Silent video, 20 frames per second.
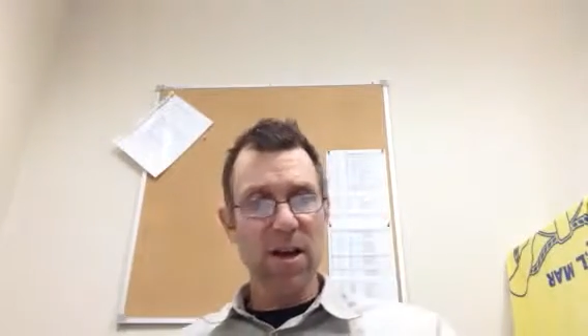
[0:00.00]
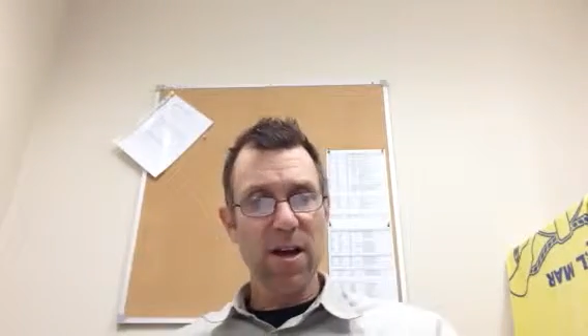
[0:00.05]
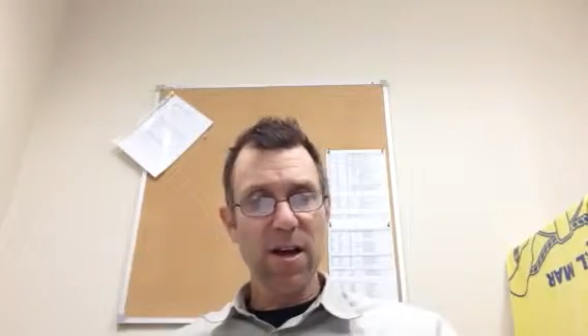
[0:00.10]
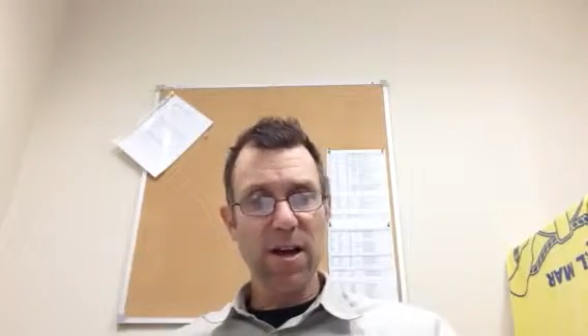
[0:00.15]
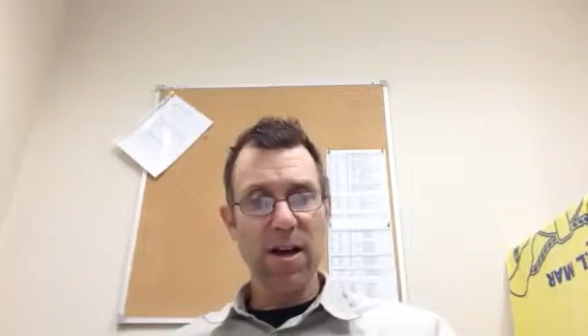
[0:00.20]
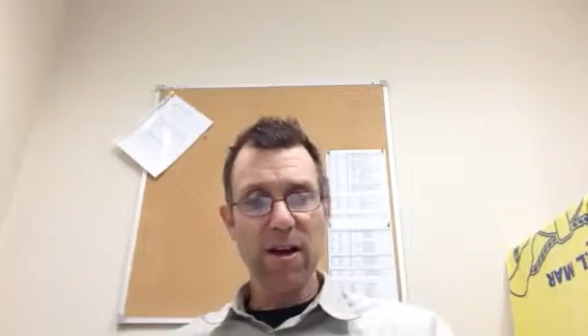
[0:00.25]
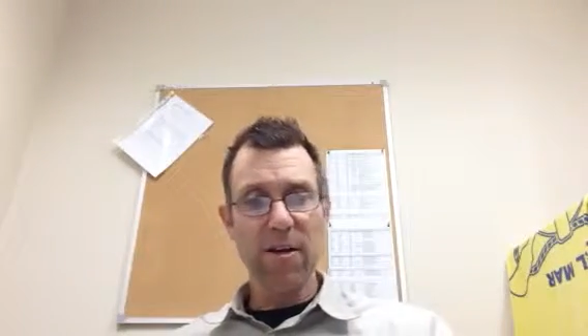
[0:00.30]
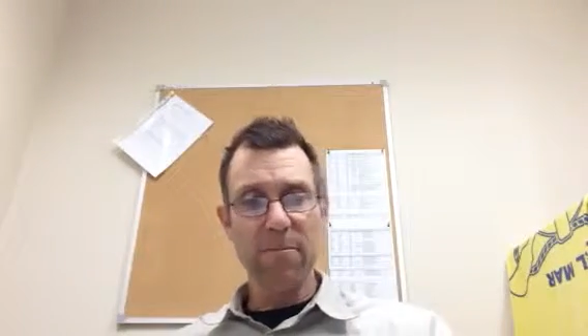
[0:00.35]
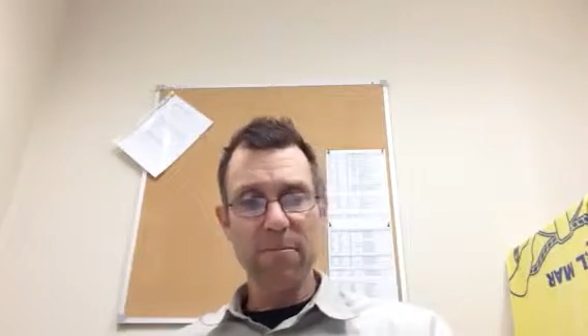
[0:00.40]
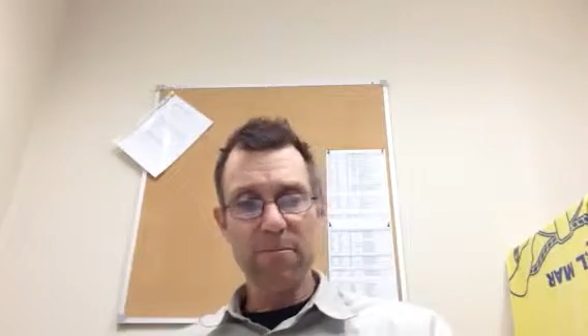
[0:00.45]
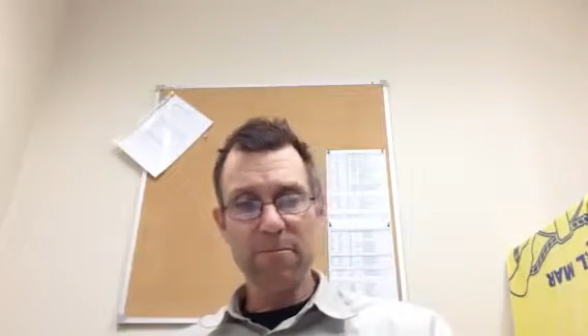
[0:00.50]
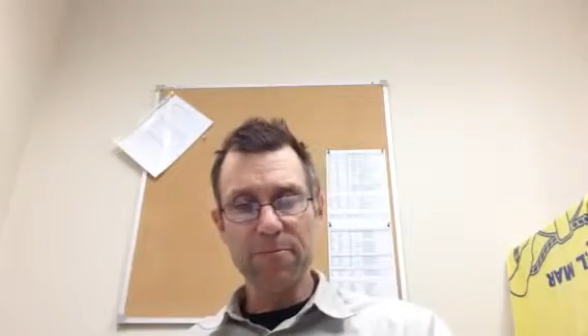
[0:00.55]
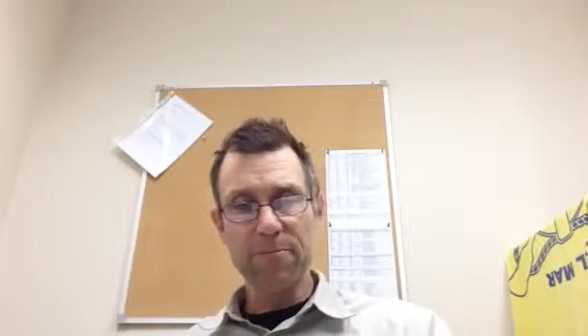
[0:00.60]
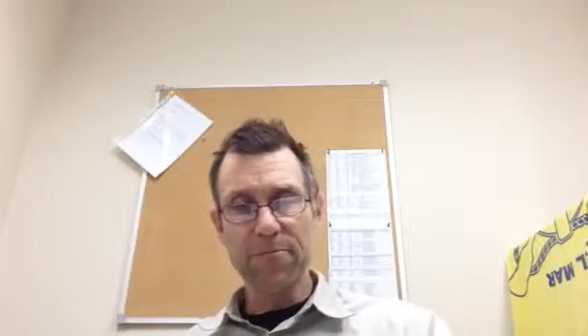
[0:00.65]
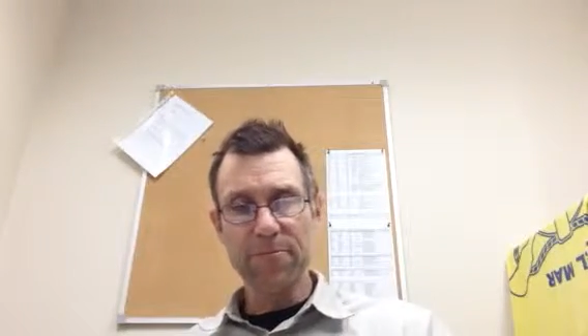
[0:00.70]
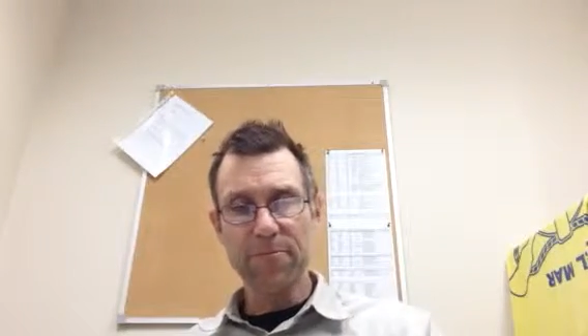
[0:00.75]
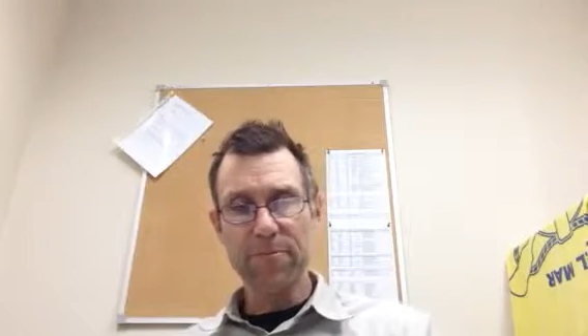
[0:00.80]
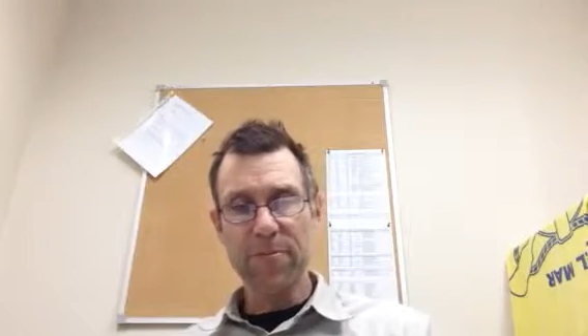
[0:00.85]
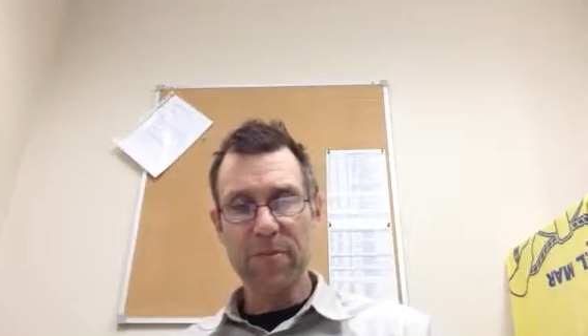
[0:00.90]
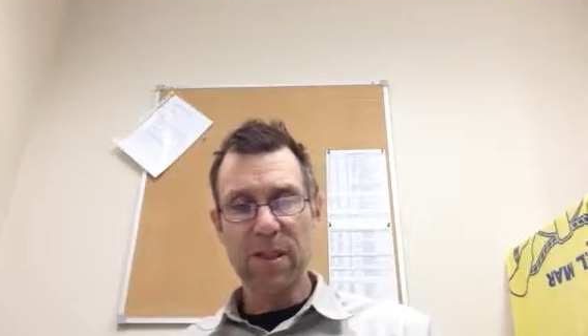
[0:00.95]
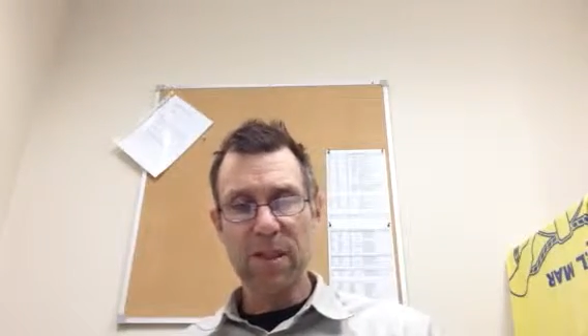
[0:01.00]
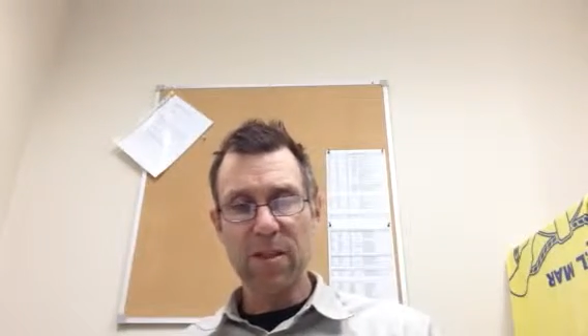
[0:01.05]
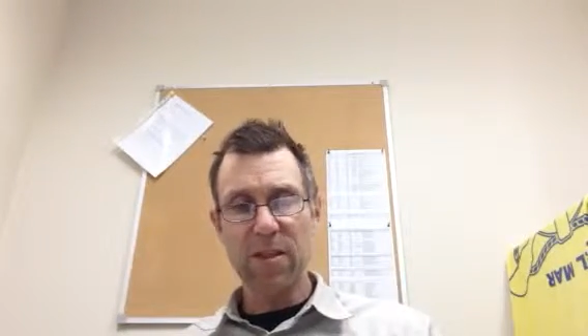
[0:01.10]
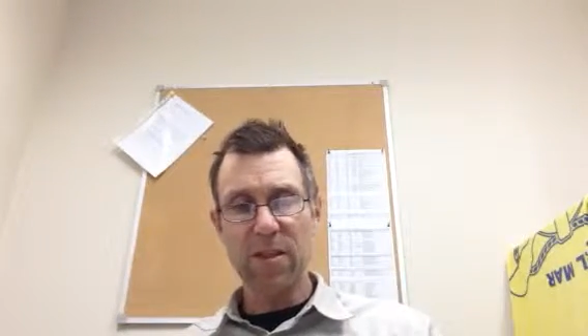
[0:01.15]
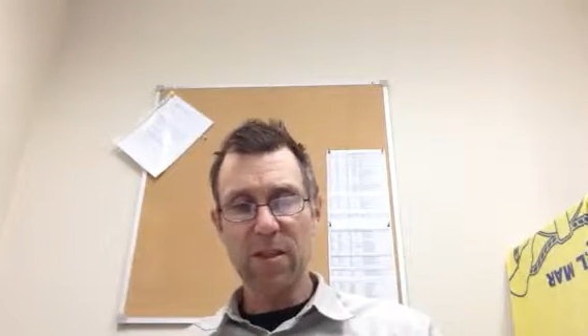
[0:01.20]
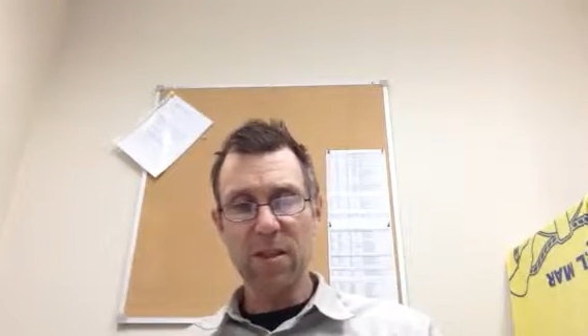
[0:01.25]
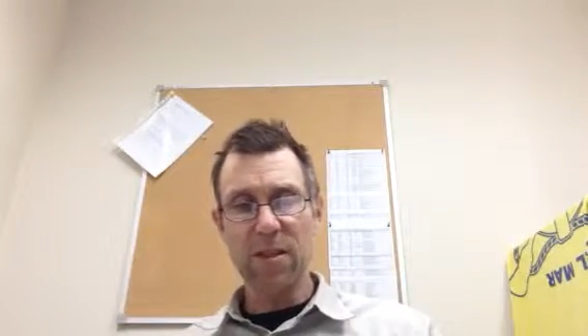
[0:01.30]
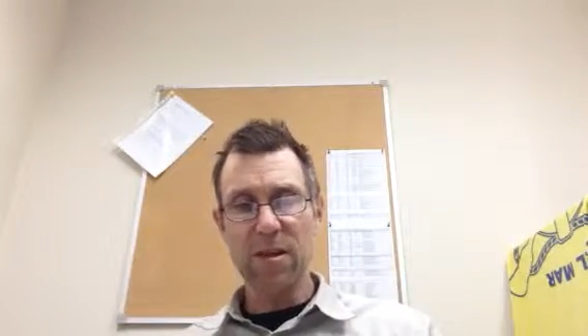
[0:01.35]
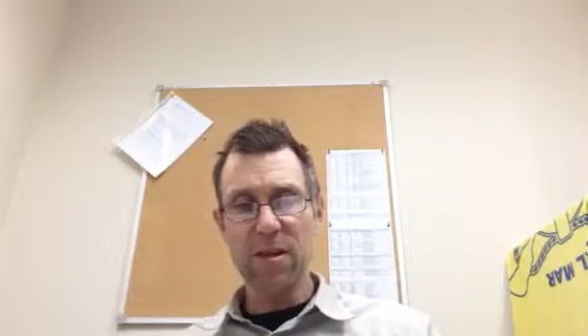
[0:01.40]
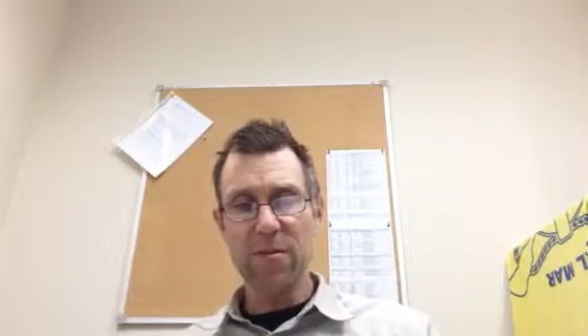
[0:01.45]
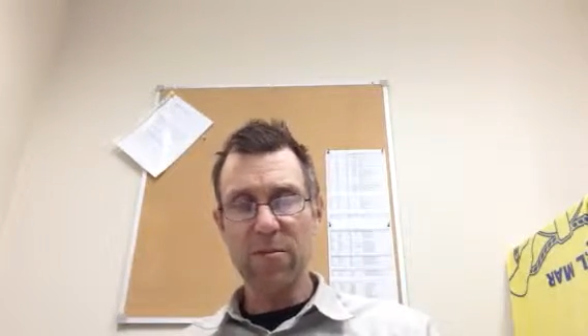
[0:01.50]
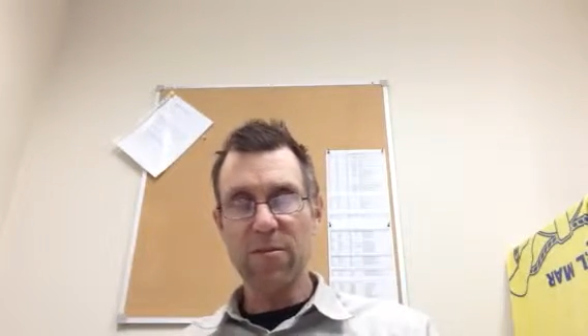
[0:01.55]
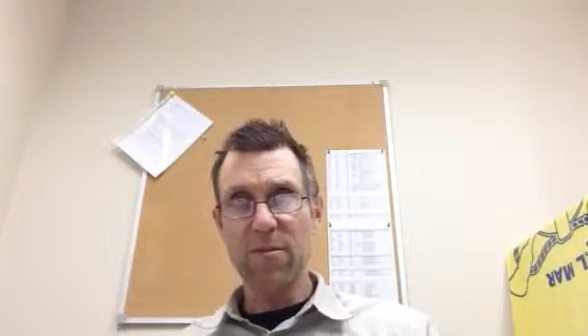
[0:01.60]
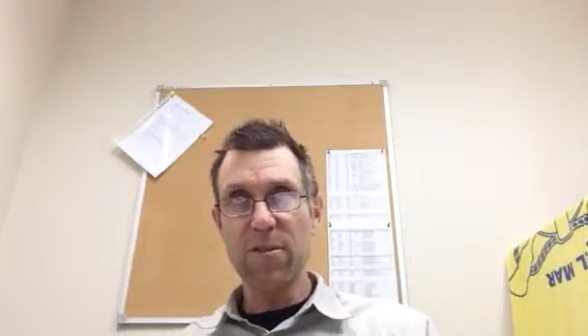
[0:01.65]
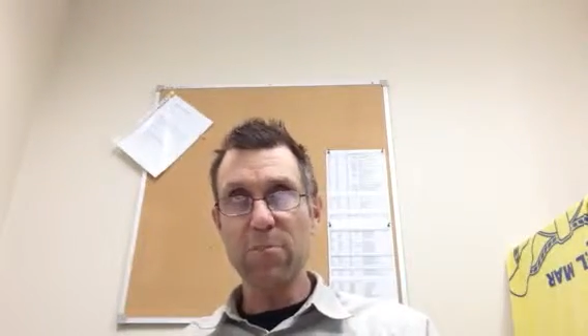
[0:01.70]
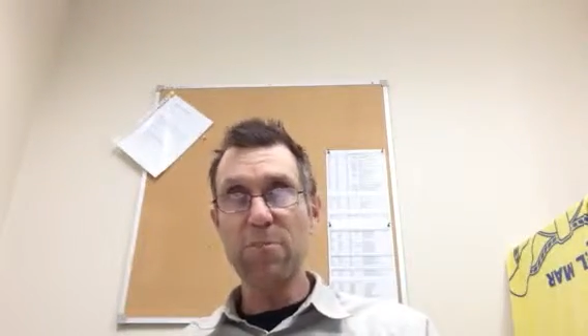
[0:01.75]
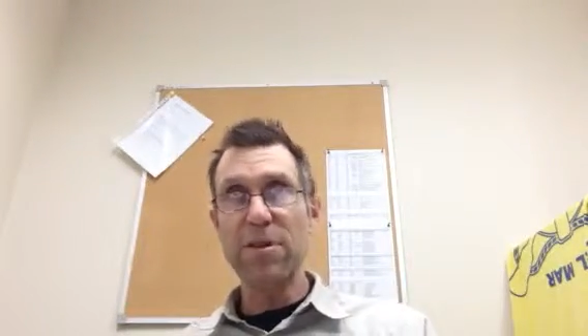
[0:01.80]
The